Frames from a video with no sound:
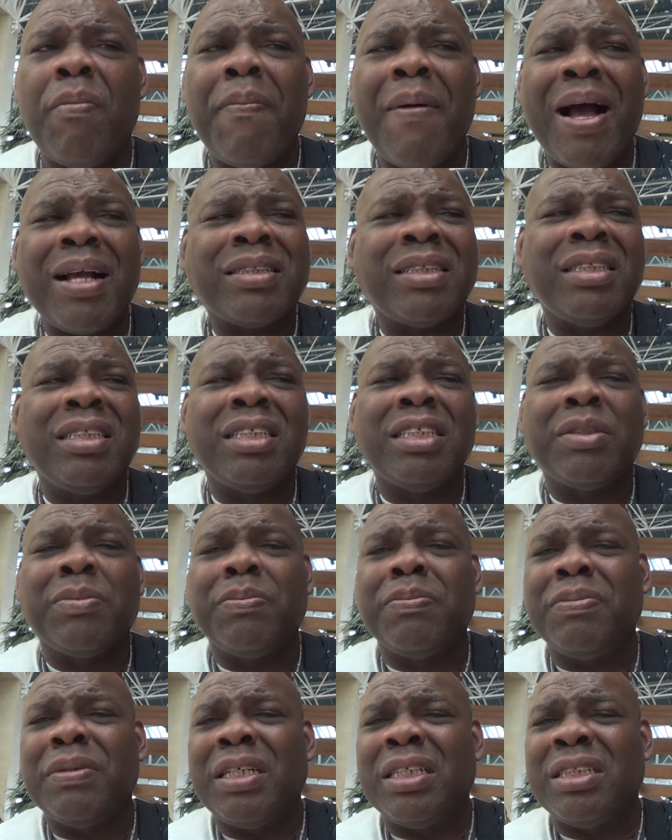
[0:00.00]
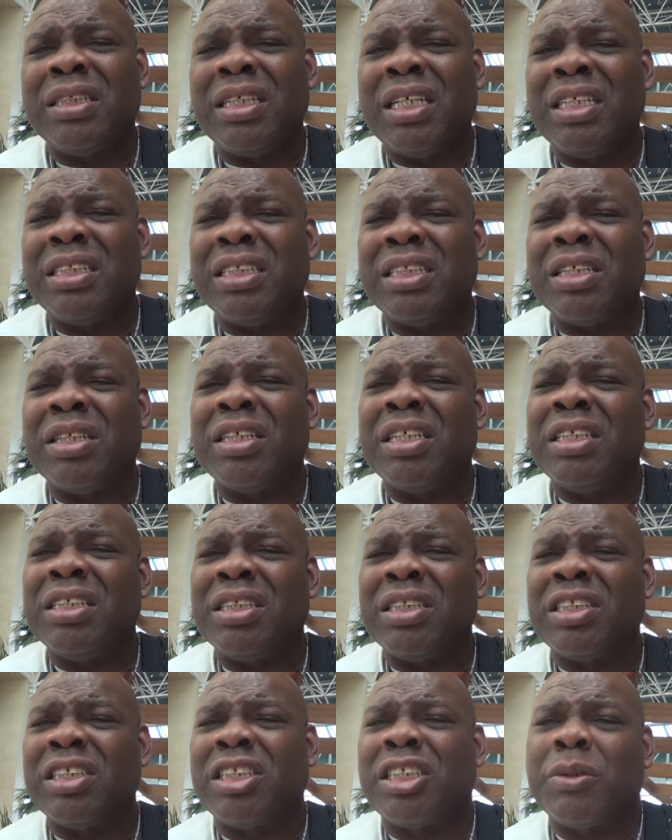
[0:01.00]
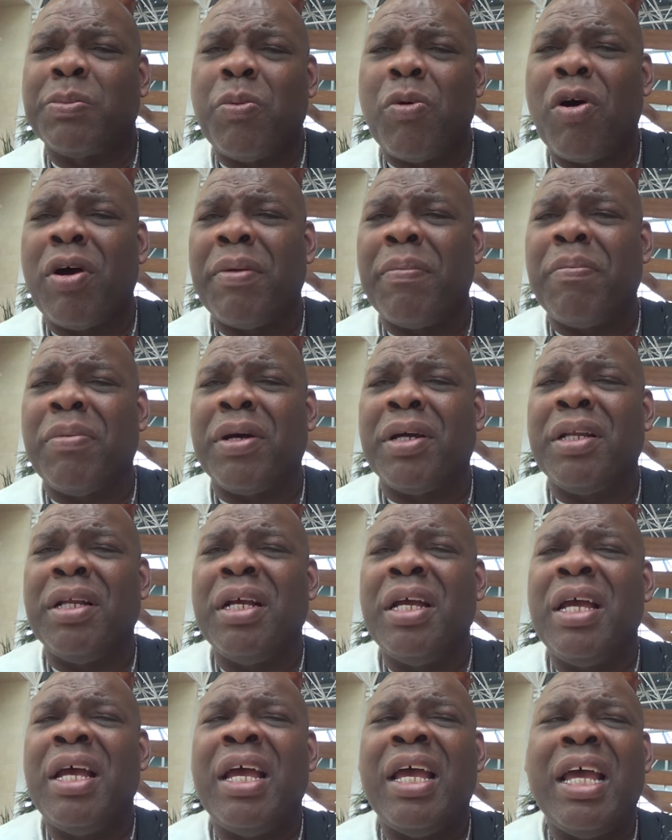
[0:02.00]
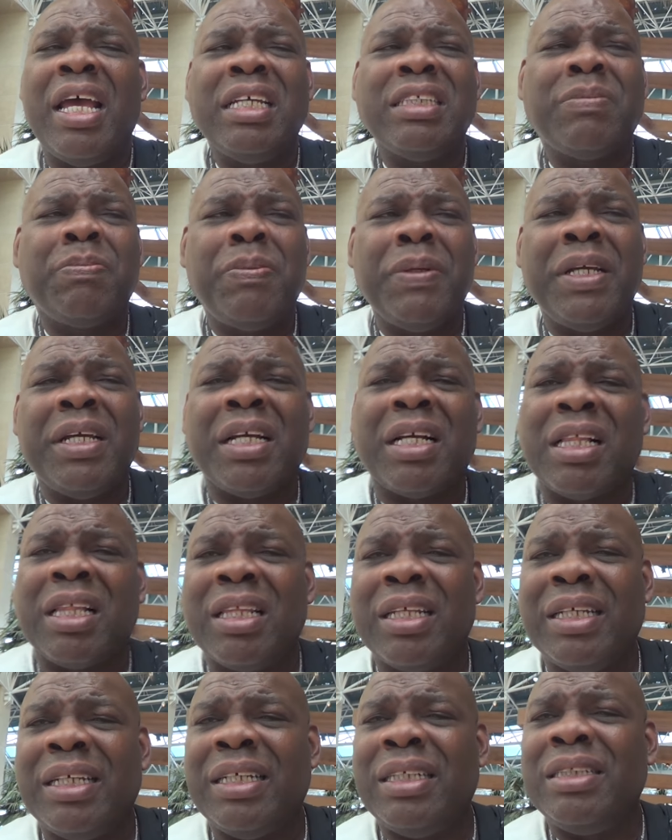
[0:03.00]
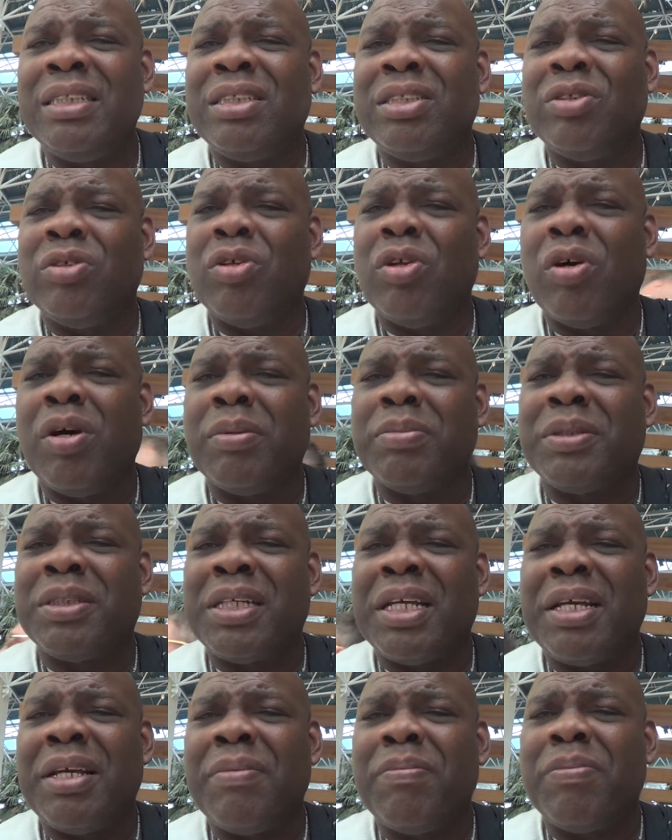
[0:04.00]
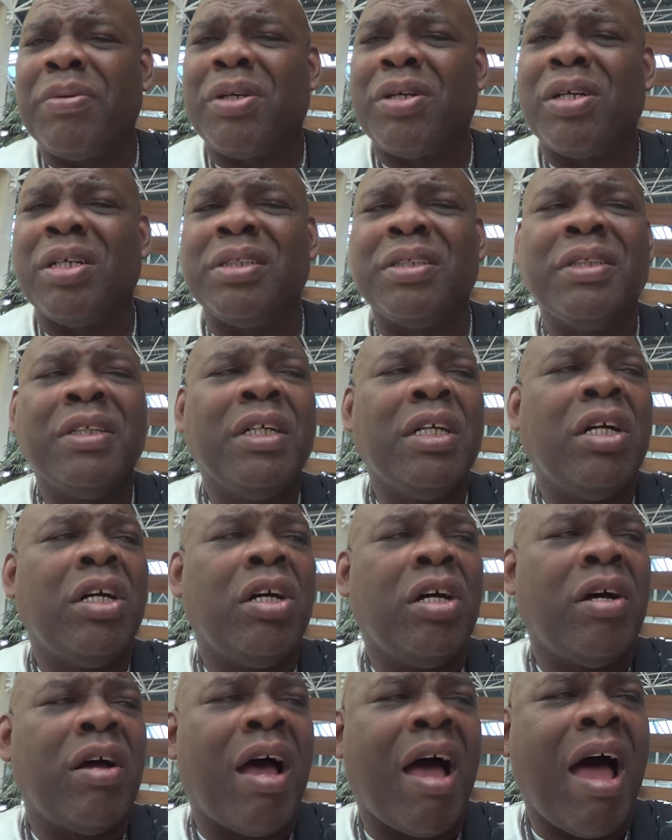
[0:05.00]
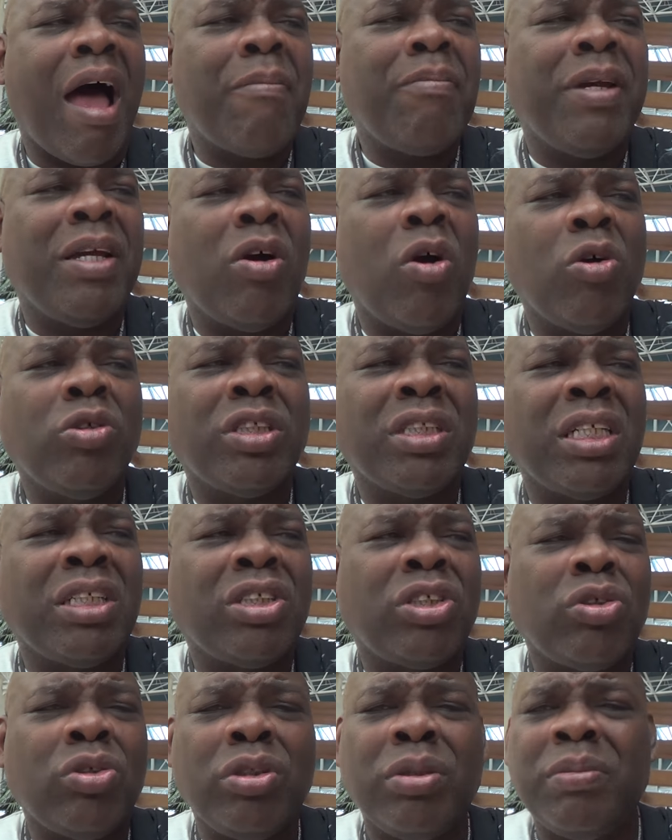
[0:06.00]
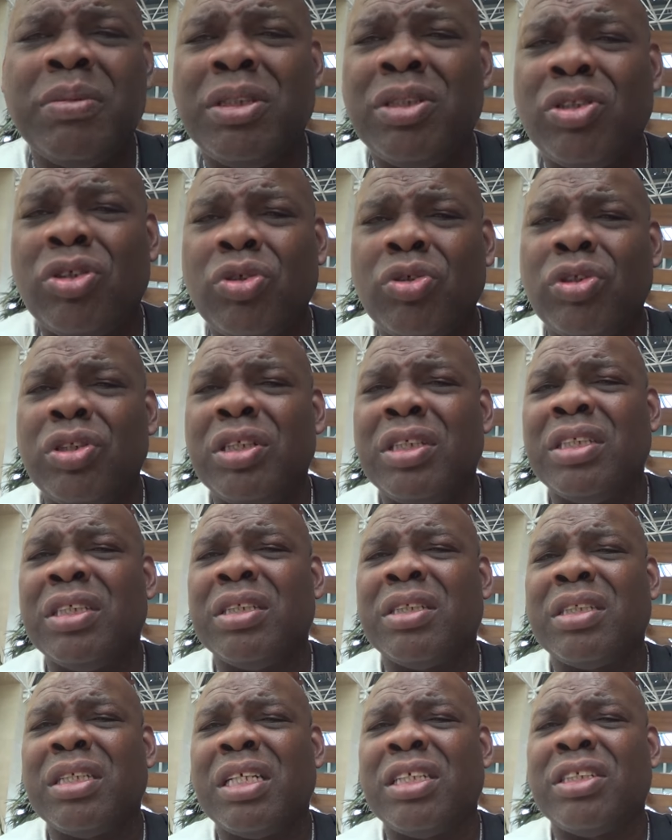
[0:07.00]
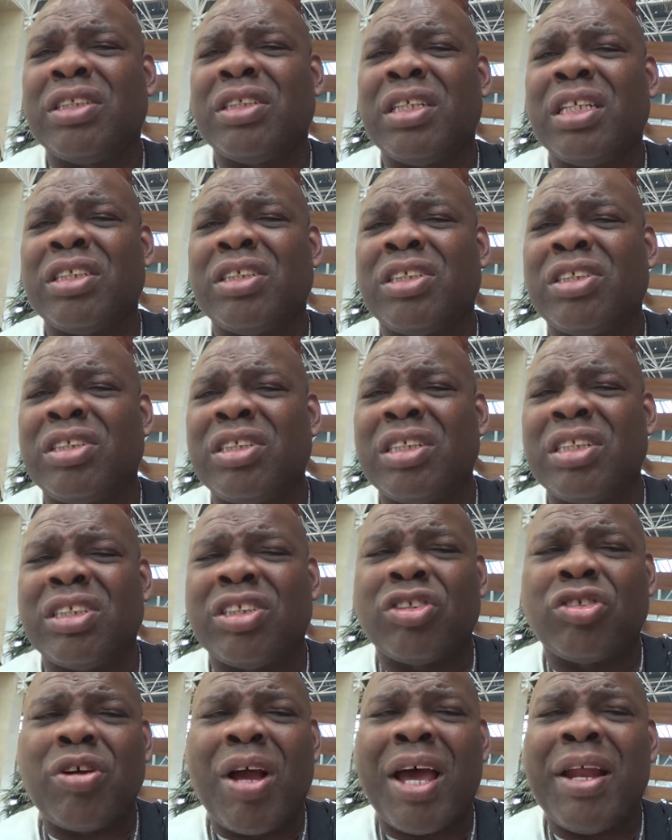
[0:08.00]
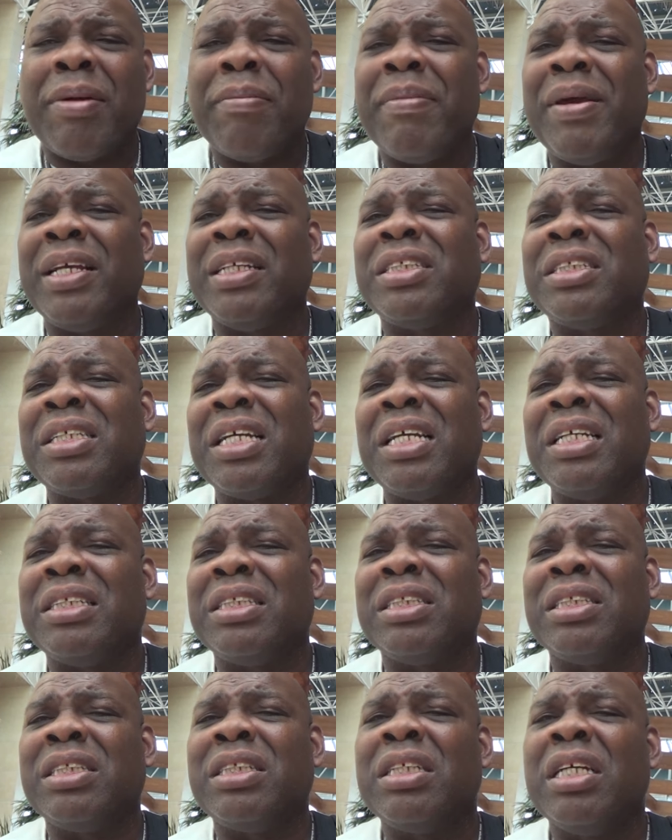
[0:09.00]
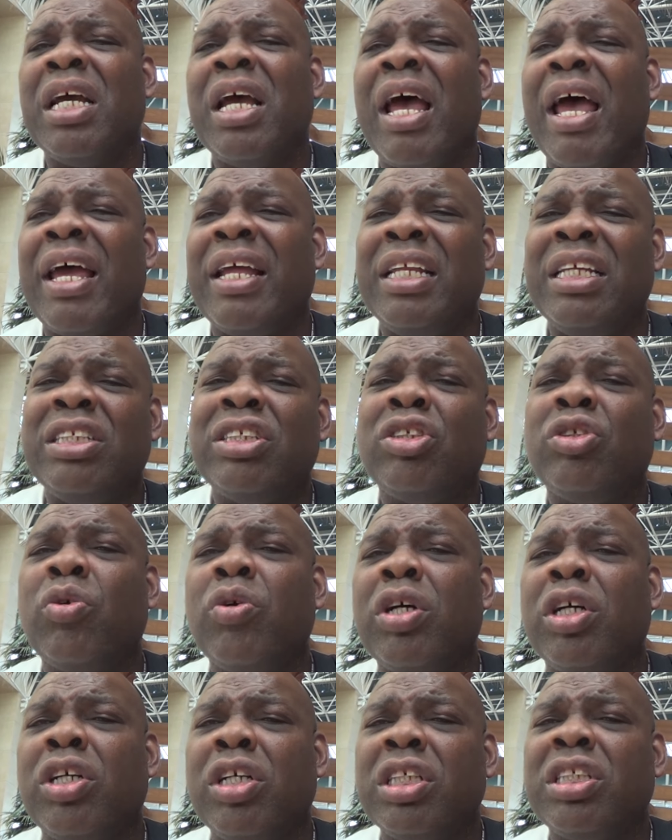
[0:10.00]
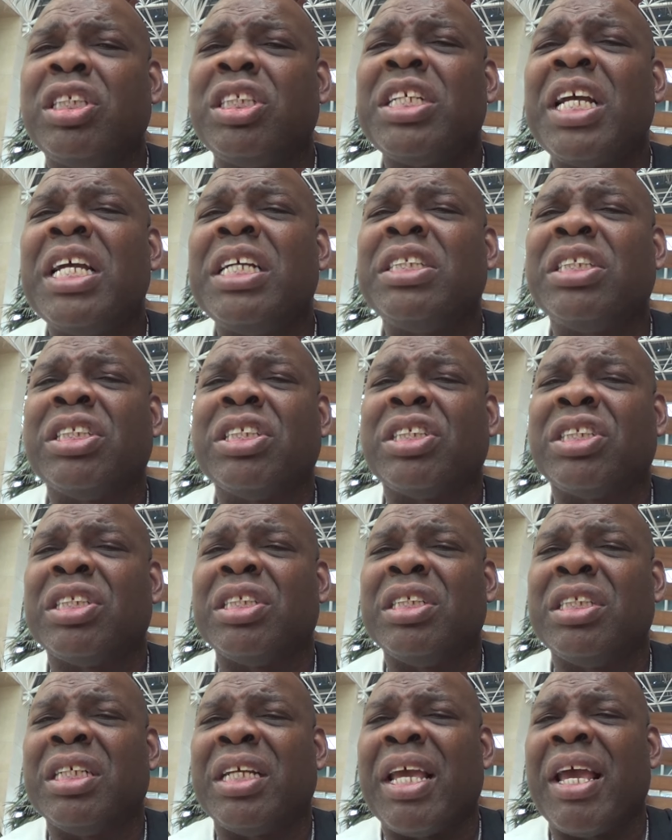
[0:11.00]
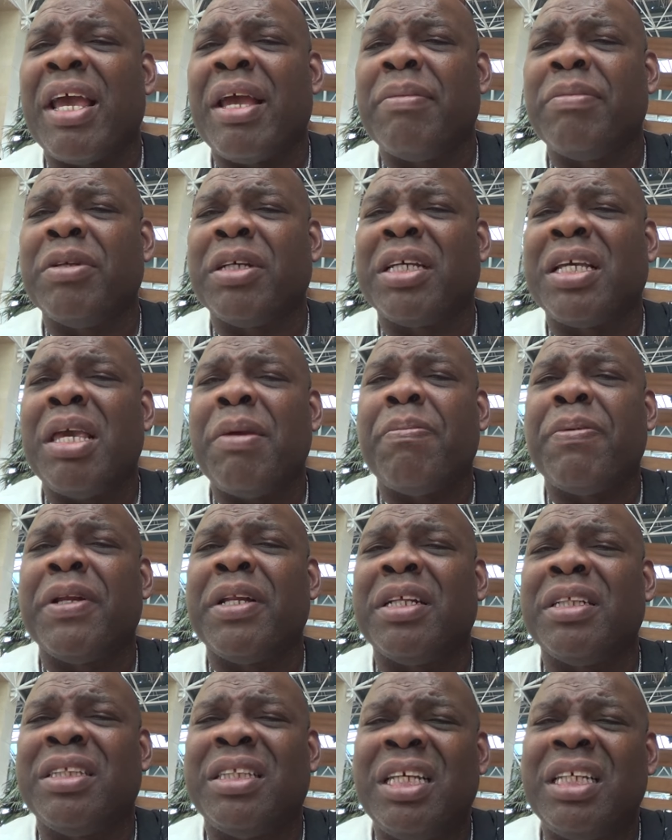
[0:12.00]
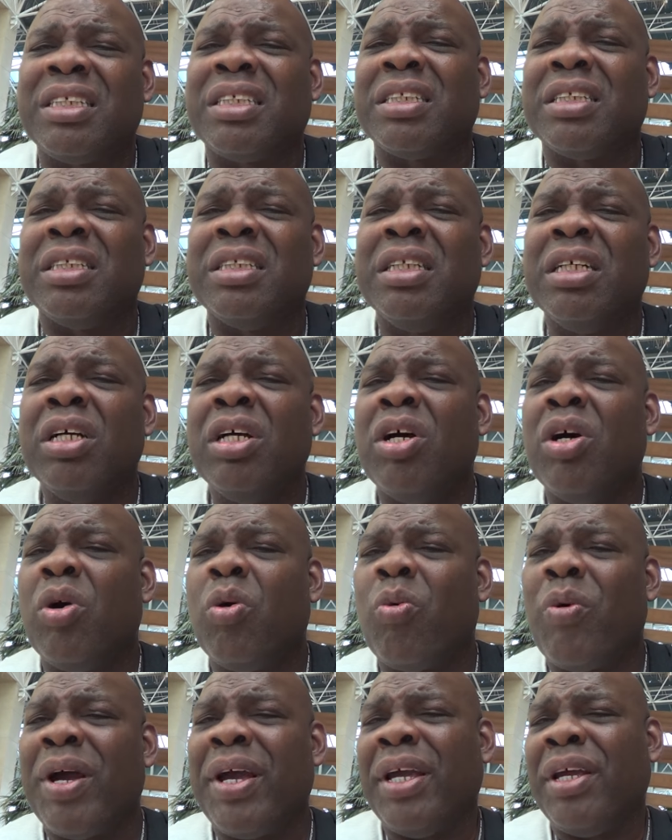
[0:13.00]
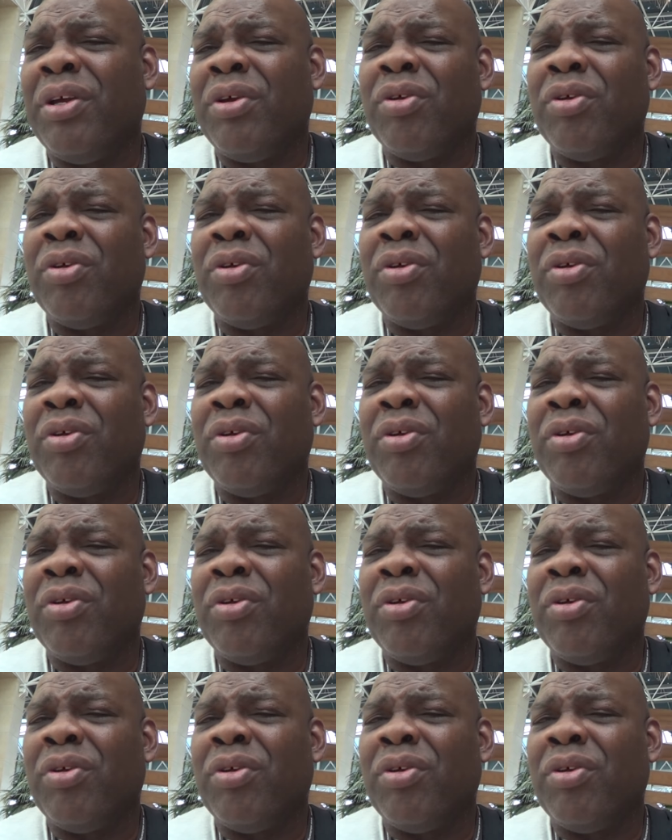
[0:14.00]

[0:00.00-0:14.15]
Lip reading: Boxing is a sport, but it's being cleaned, Because, Jose Suleiman Jr. is trying to make changes, and he's doing good changes in the game to keep it a decent way,